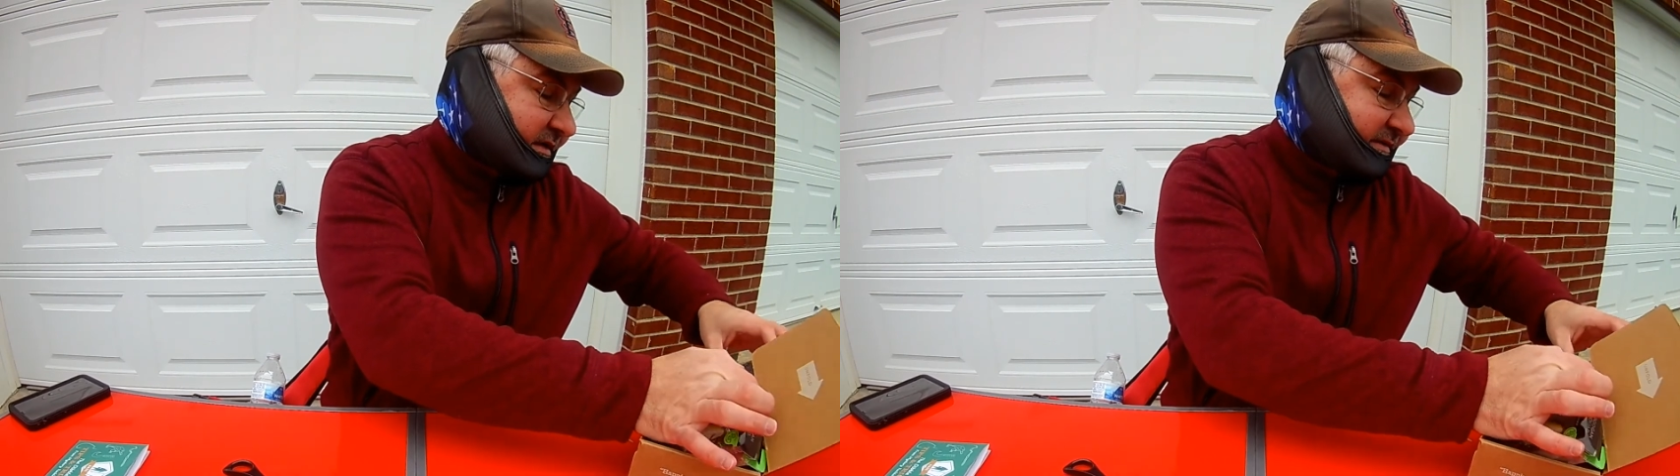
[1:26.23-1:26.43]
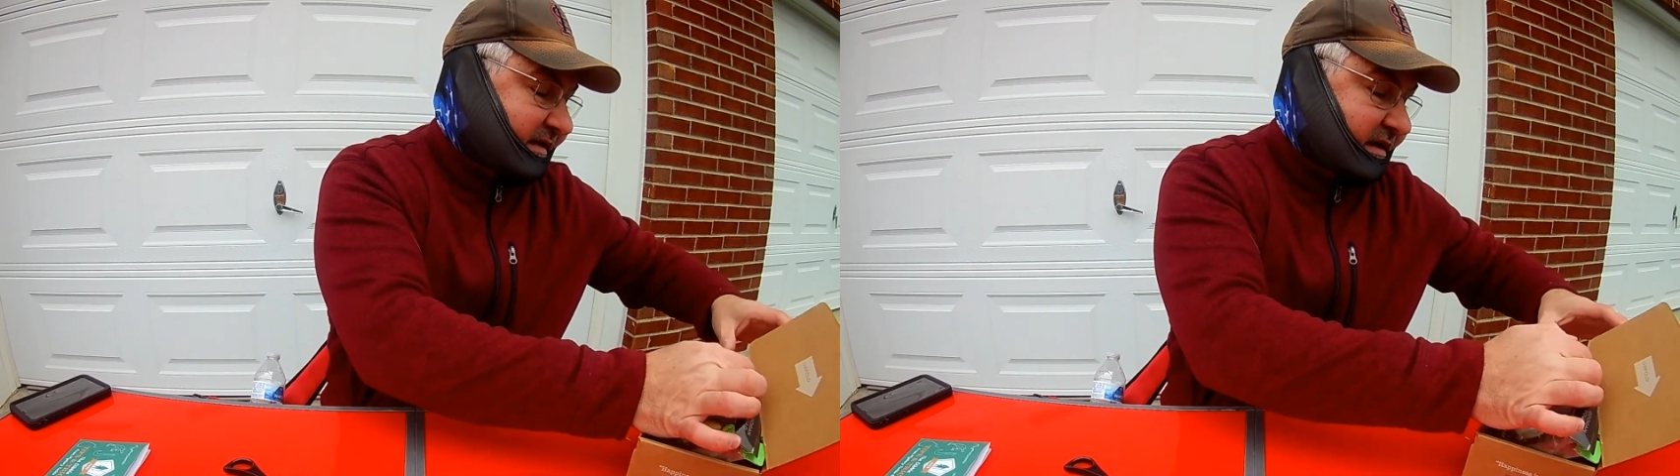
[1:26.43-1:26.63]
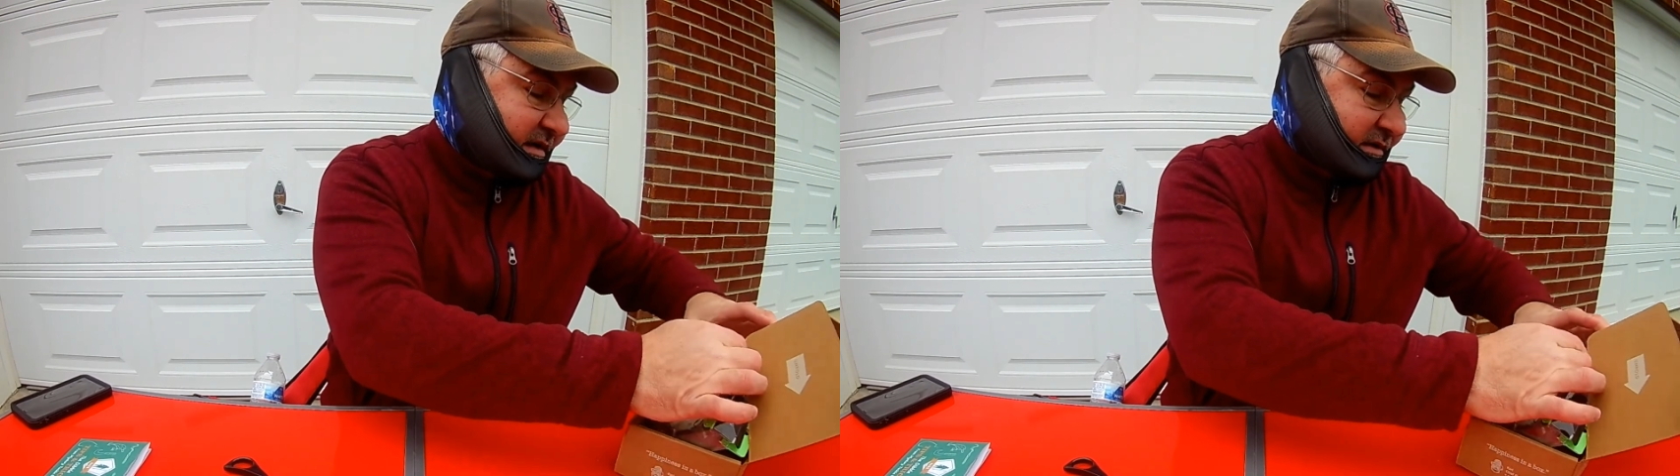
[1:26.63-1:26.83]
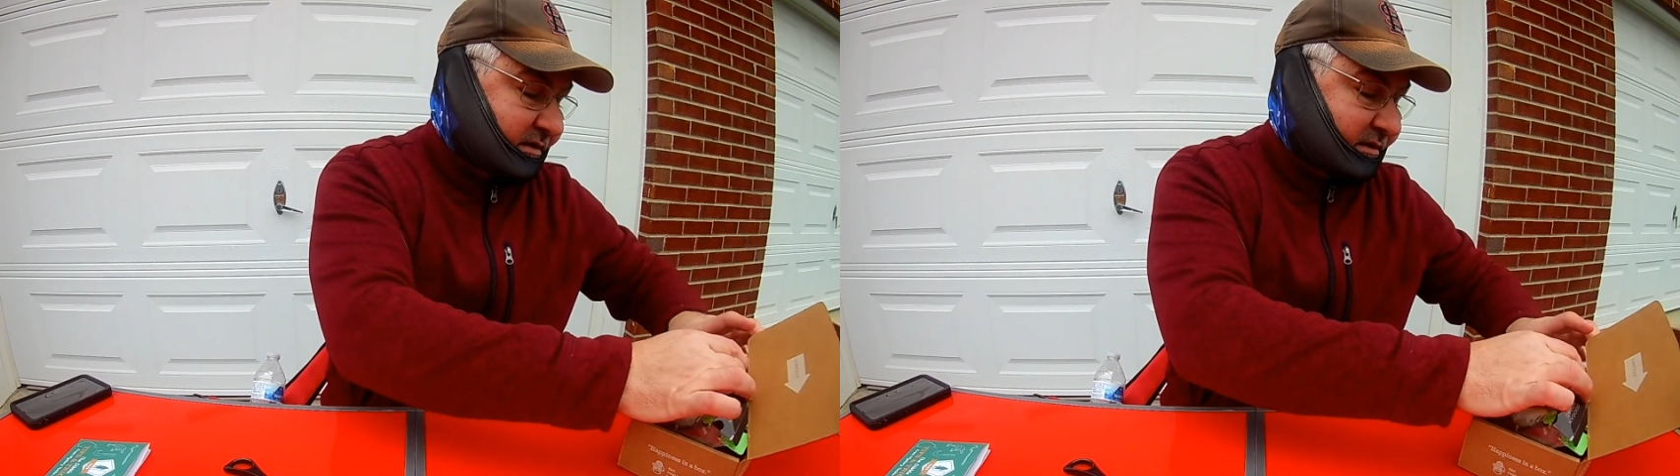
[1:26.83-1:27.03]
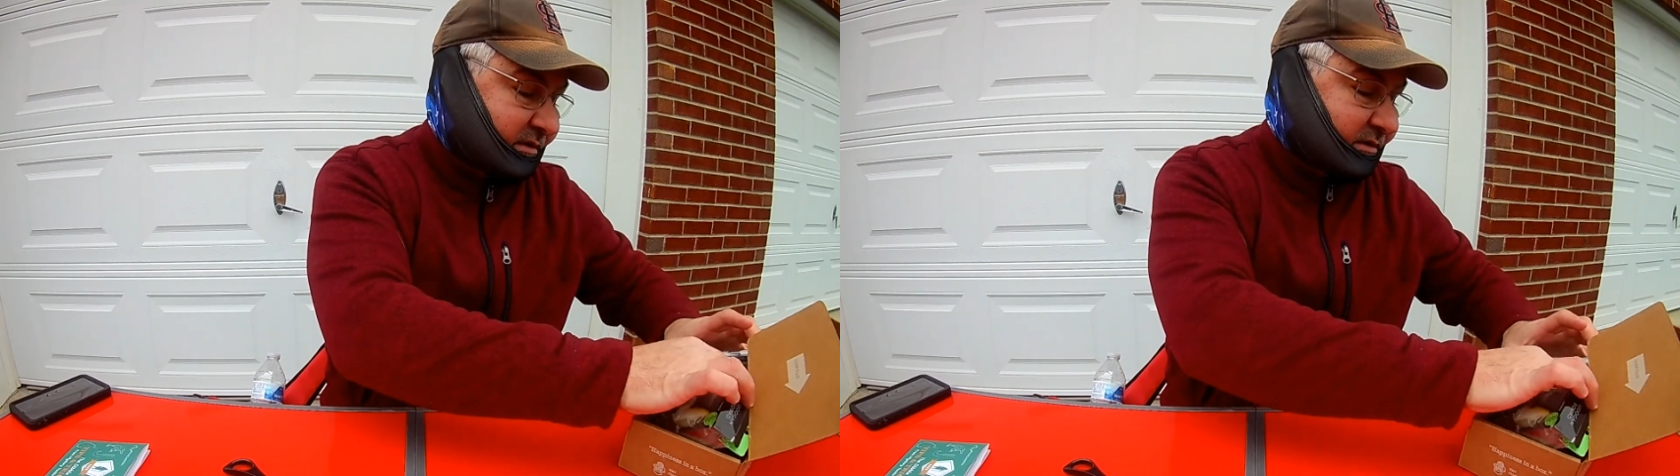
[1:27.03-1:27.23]
Got
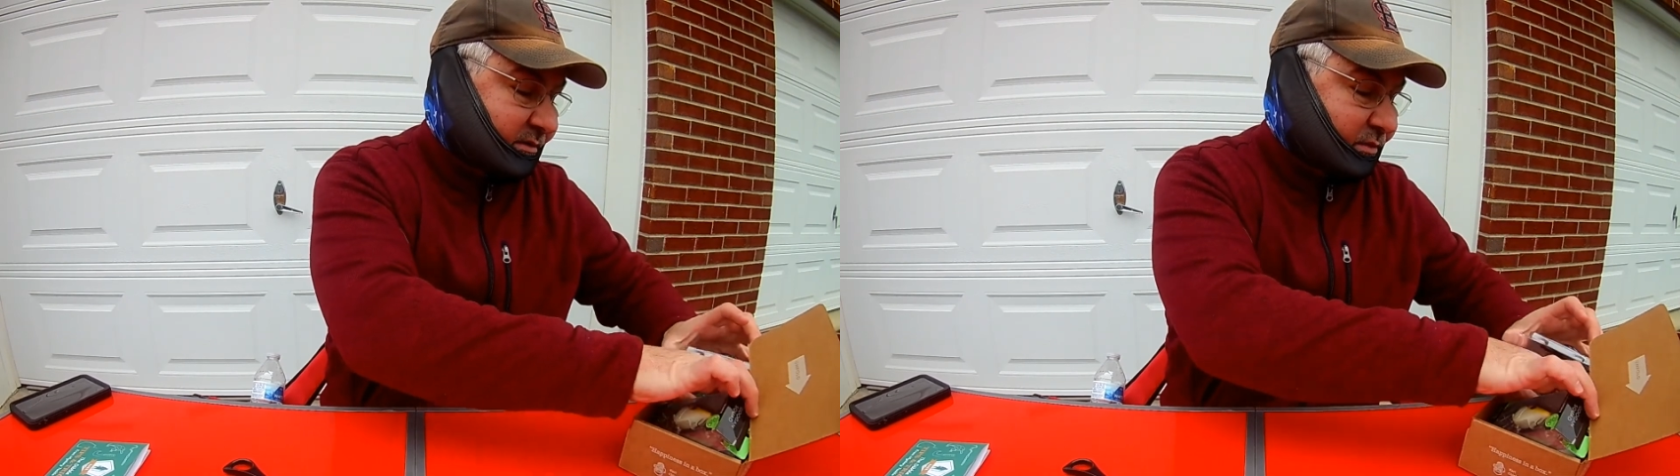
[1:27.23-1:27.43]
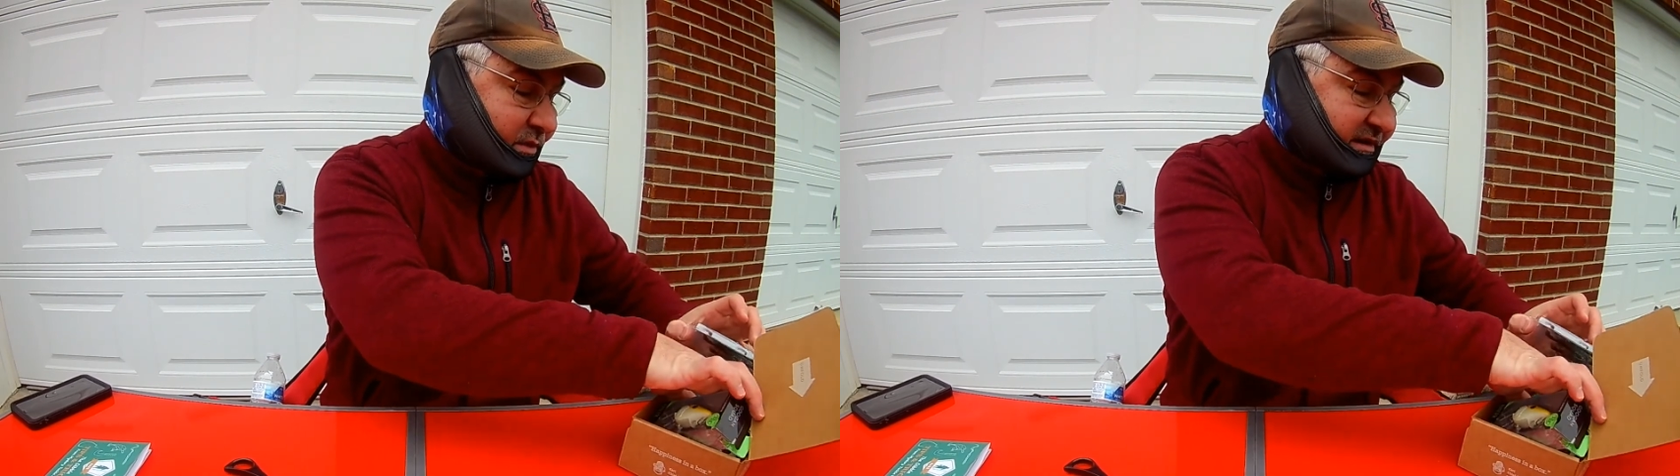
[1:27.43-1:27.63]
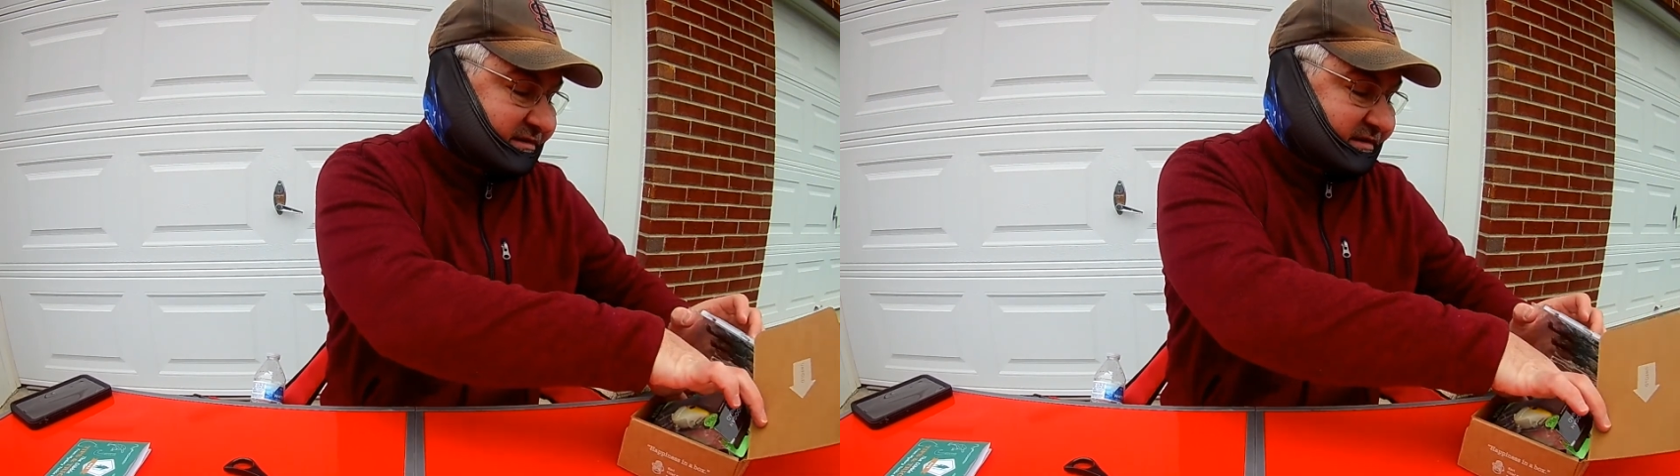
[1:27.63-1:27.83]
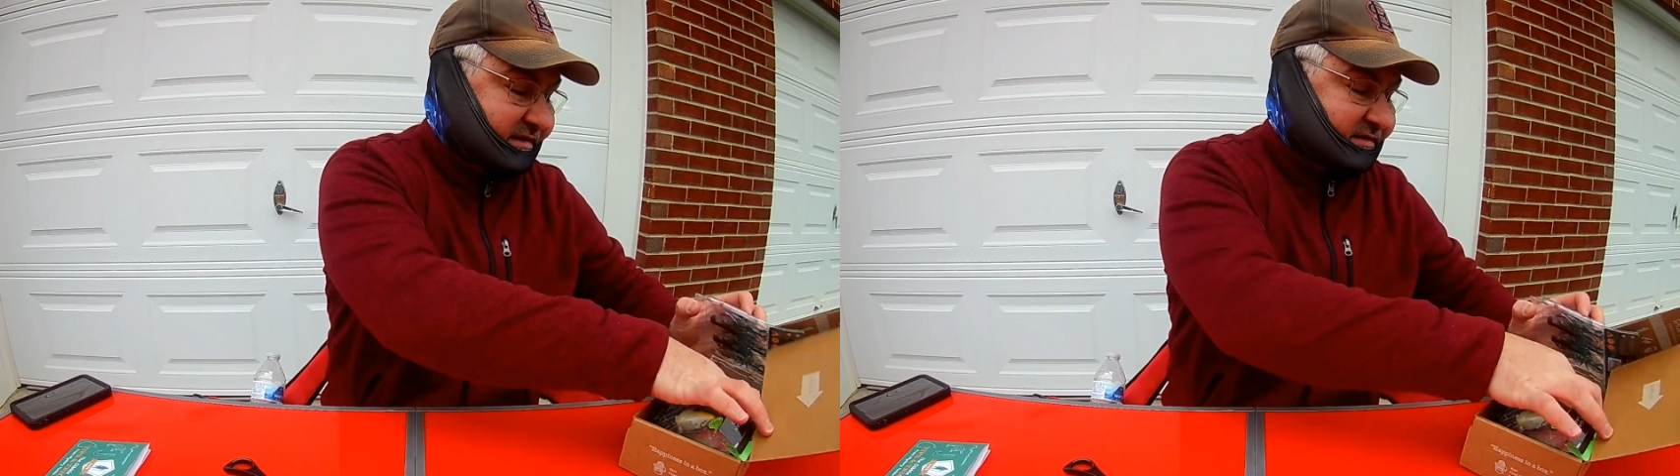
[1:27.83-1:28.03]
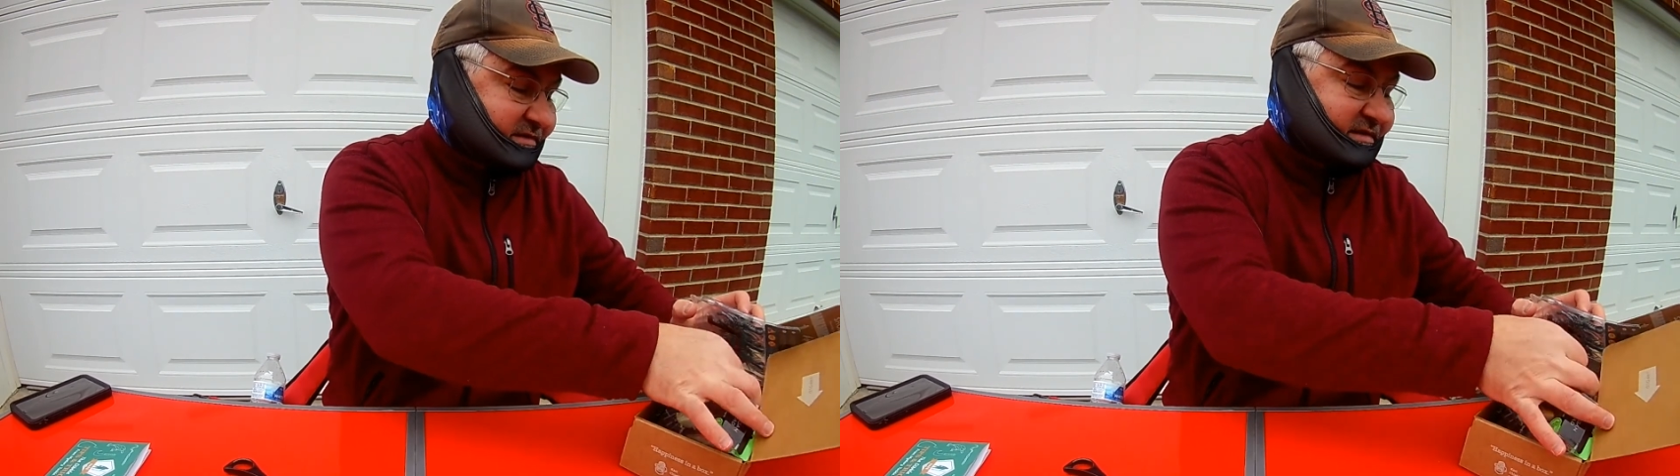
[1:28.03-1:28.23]
our what's
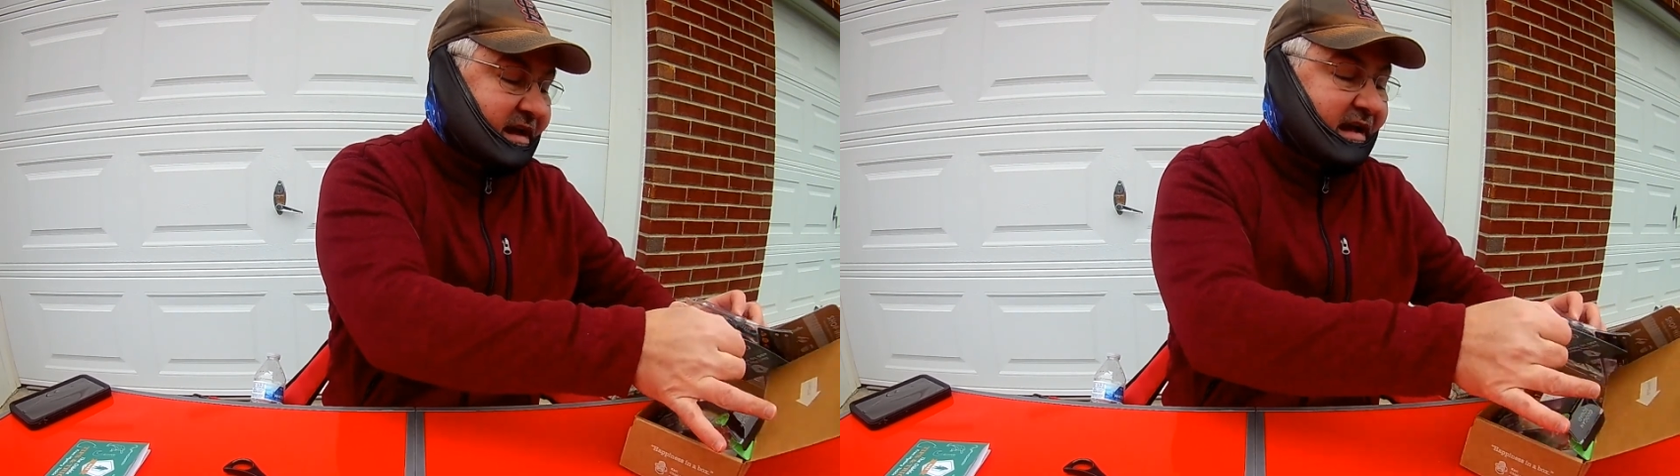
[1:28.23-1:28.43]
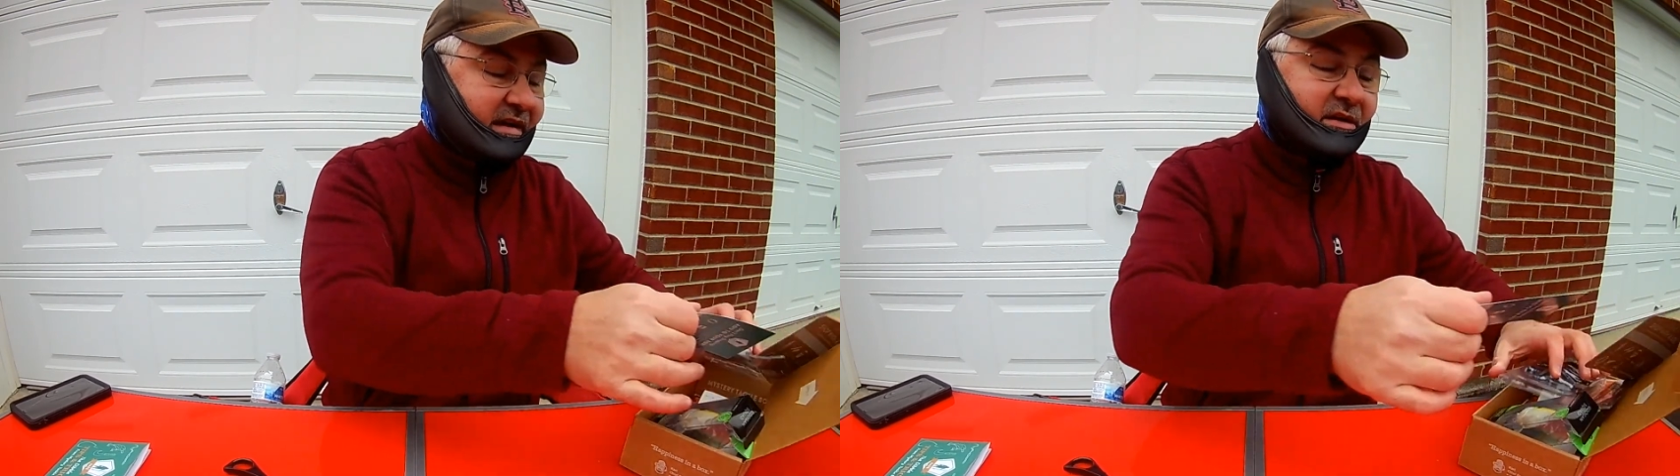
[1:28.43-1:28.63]
inside